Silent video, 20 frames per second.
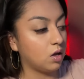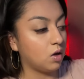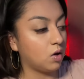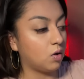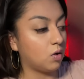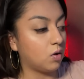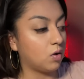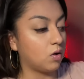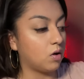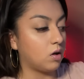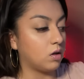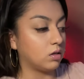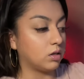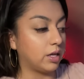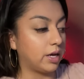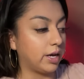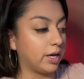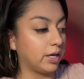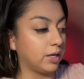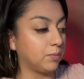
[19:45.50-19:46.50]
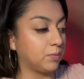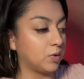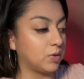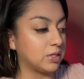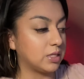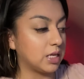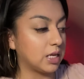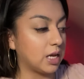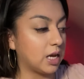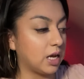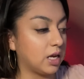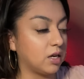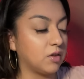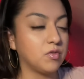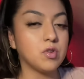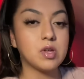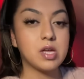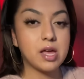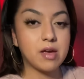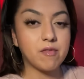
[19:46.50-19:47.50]
or online. But once again, if you
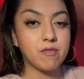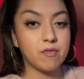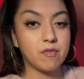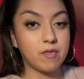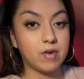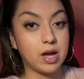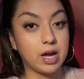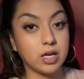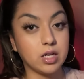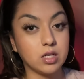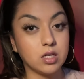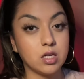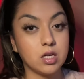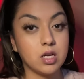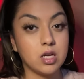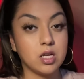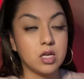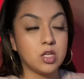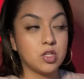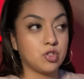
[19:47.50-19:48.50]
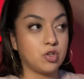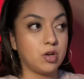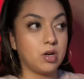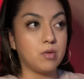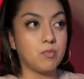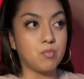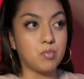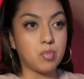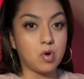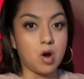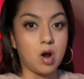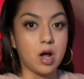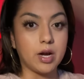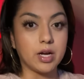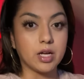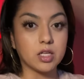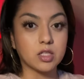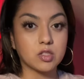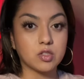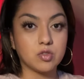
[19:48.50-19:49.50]
can't find certain
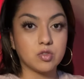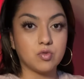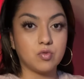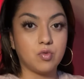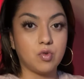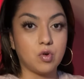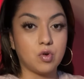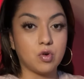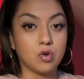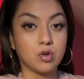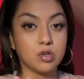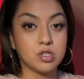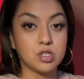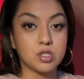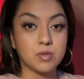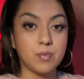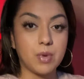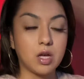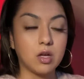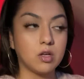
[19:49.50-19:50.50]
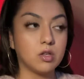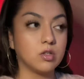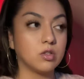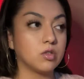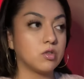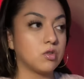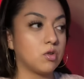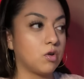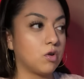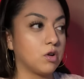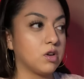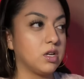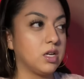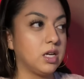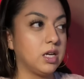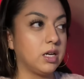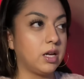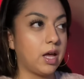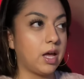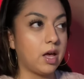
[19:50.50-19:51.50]
products for spells, or you
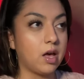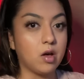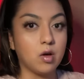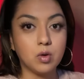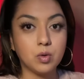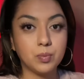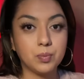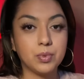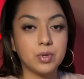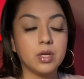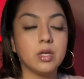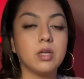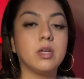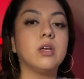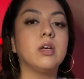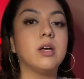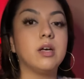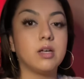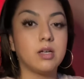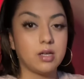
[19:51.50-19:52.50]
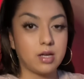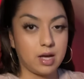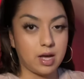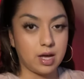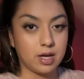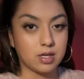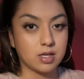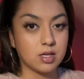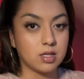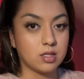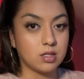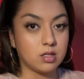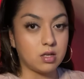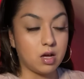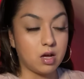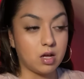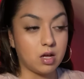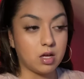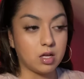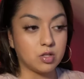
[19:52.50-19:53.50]
need help, I can
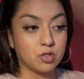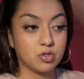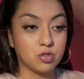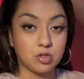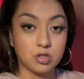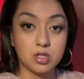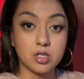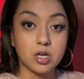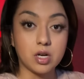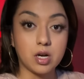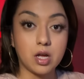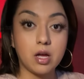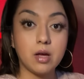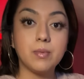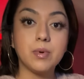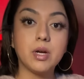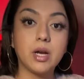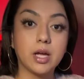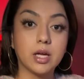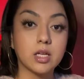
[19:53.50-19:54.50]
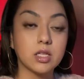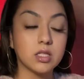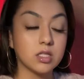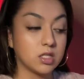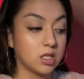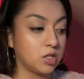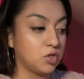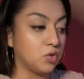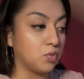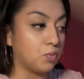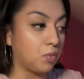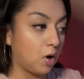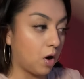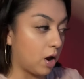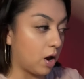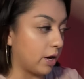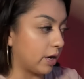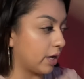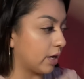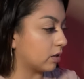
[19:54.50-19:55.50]
search it up and I can send you
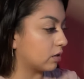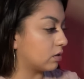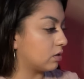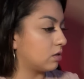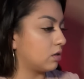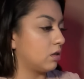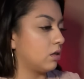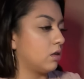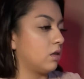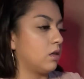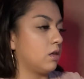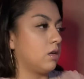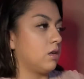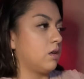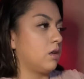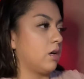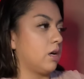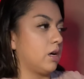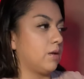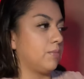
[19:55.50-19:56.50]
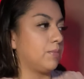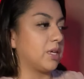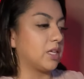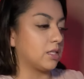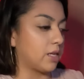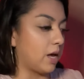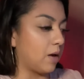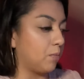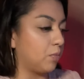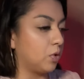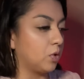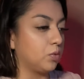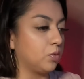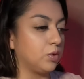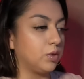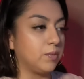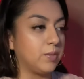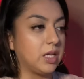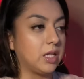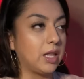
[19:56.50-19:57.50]
products. An example would
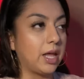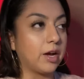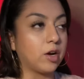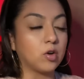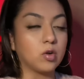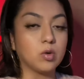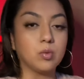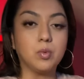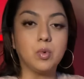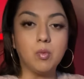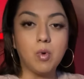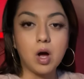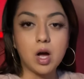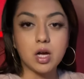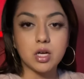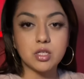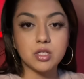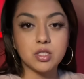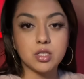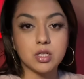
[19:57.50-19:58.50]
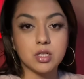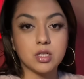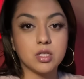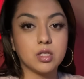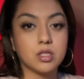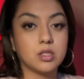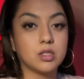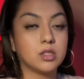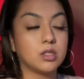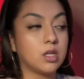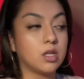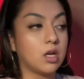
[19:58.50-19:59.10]
be like herbal washes,